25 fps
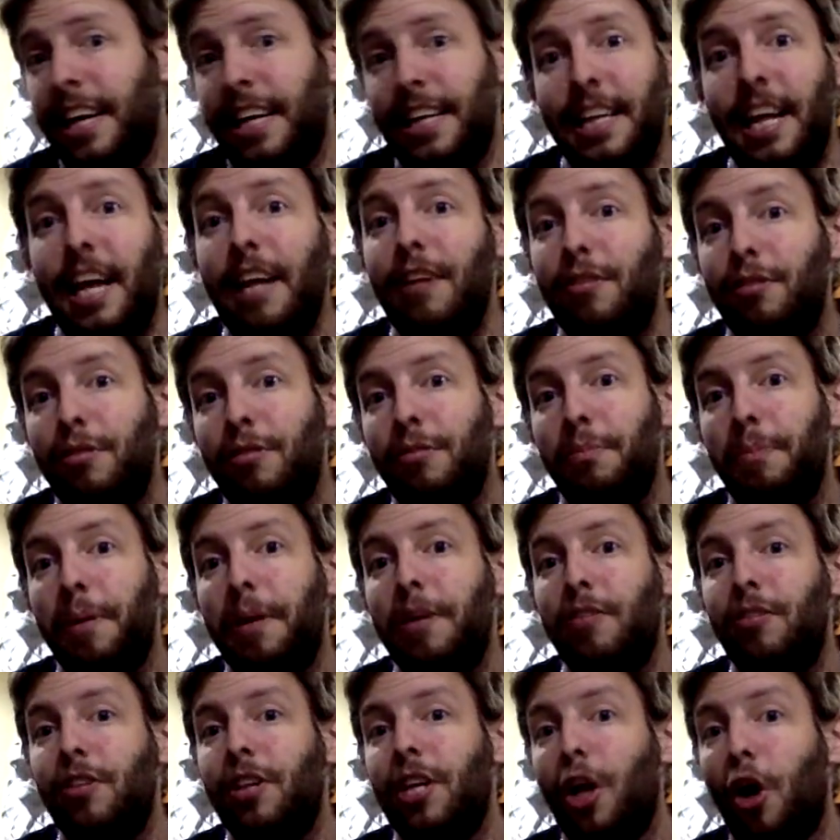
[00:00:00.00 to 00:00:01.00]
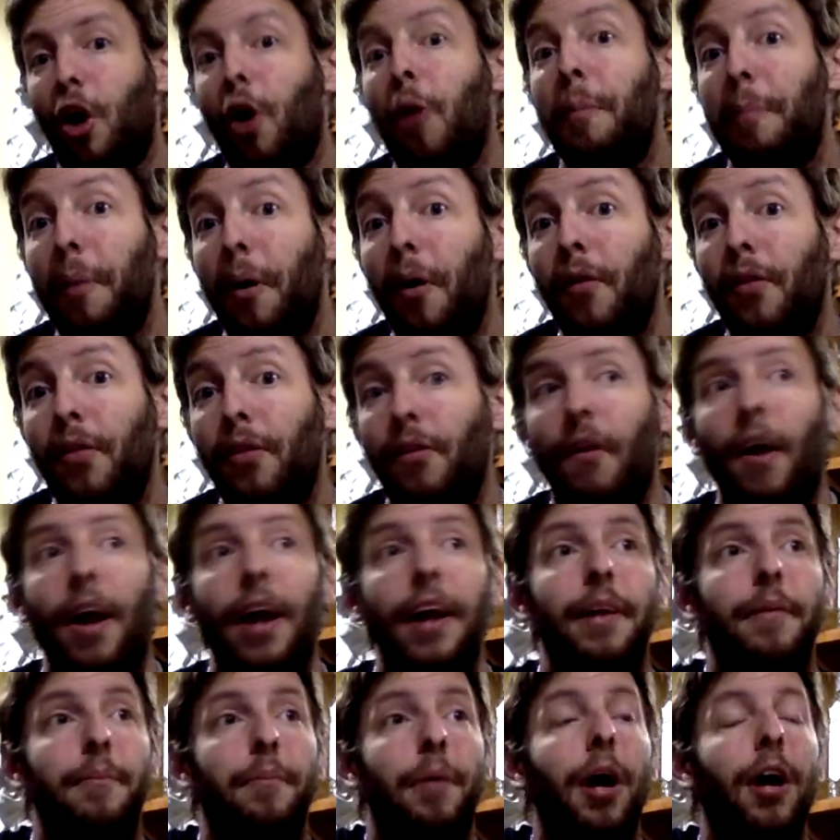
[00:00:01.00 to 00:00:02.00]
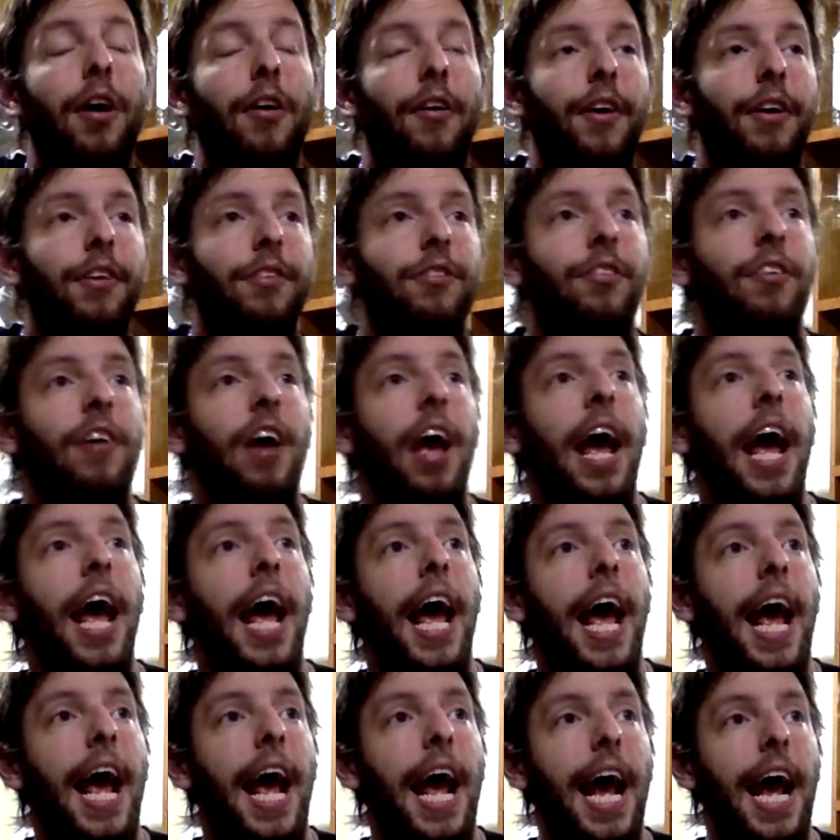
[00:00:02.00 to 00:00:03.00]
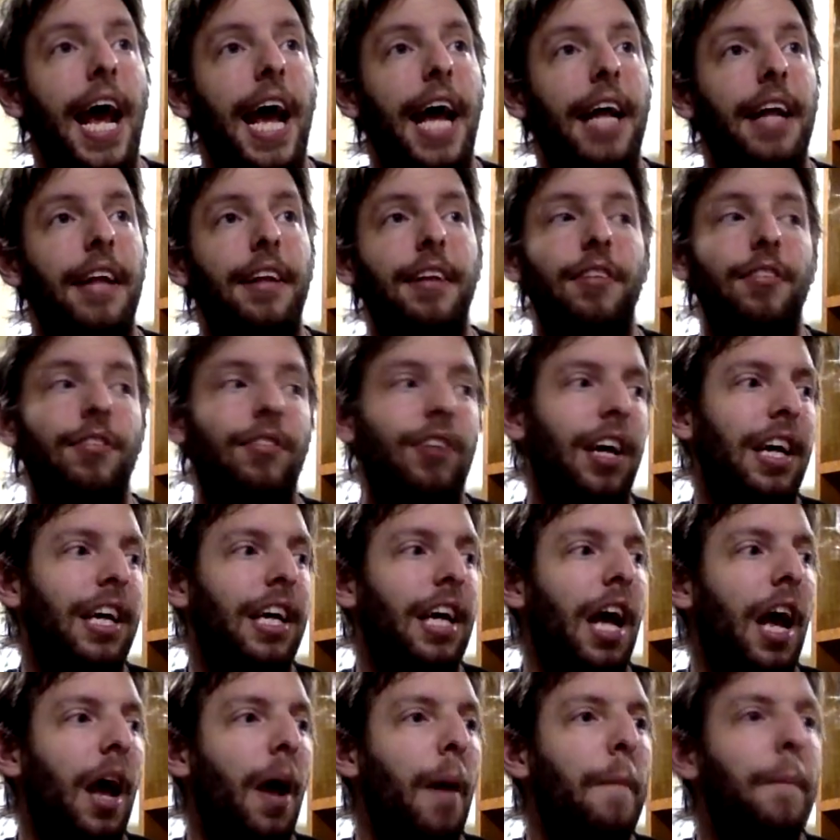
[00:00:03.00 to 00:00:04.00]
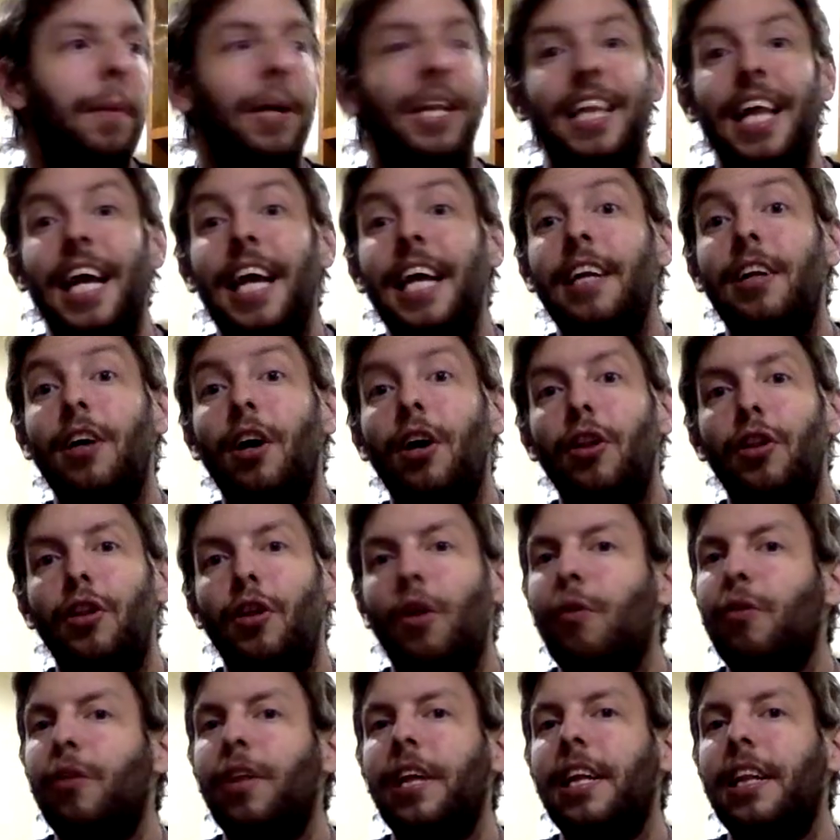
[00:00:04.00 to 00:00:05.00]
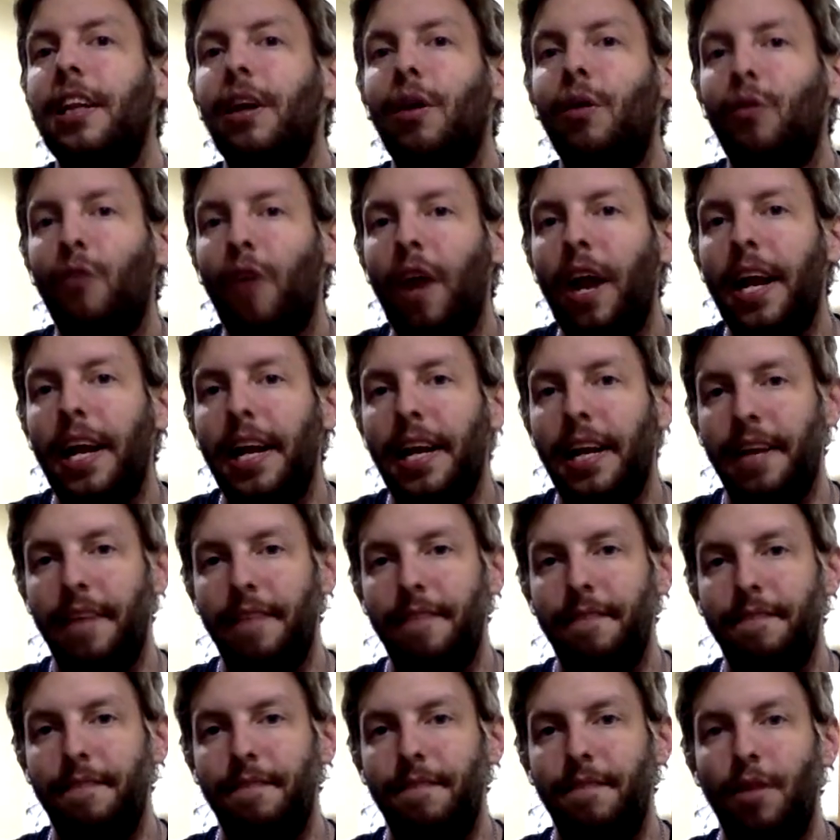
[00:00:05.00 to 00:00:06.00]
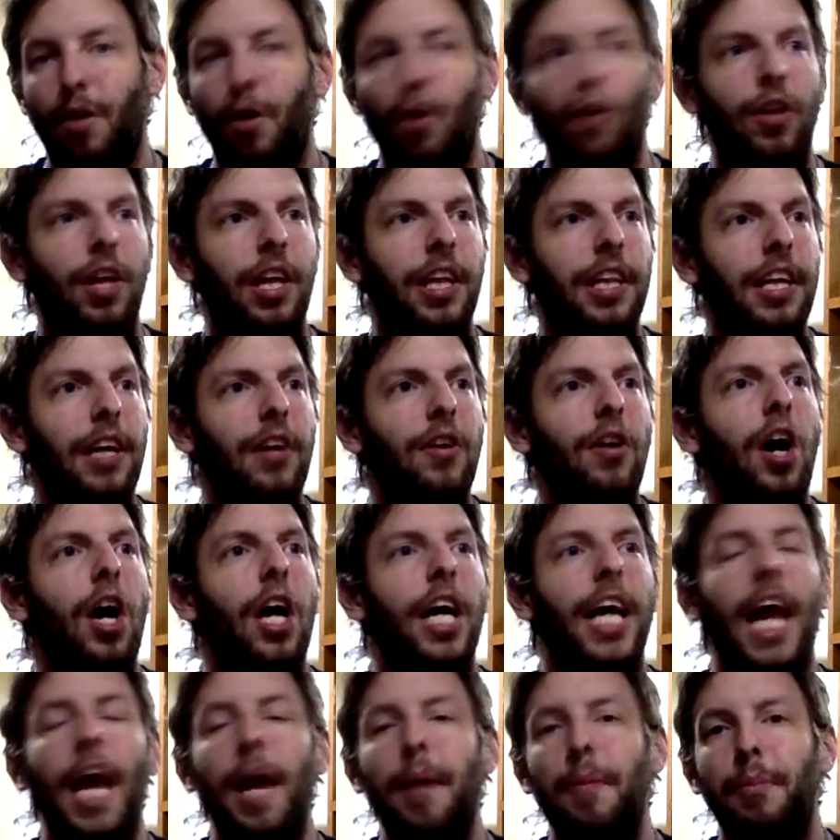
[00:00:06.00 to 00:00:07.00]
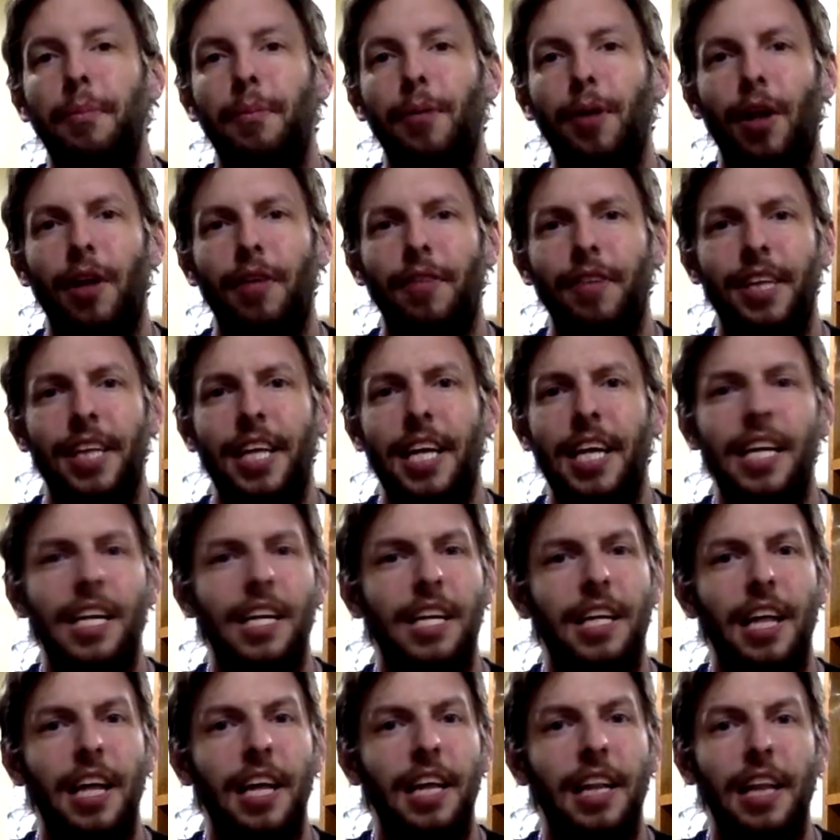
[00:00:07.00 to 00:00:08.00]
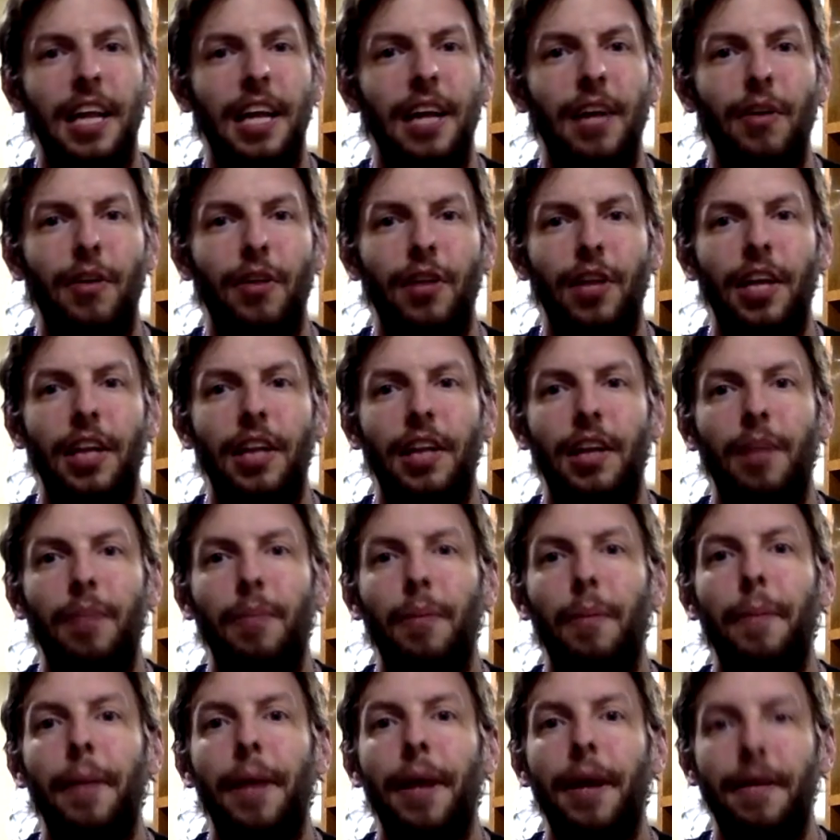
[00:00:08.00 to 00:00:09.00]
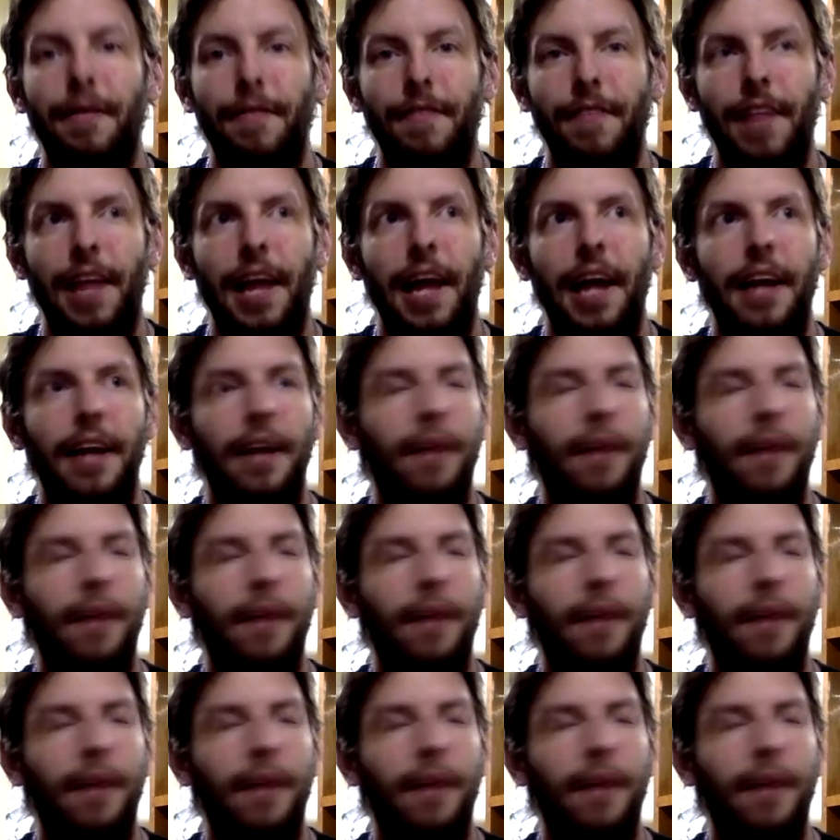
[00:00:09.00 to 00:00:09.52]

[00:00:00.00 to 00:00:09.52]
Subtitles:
That's basically her birthright, Margaret. And it's like, but they don't think they're ready. Or they're not capable of it. They don't think they're prepared for that.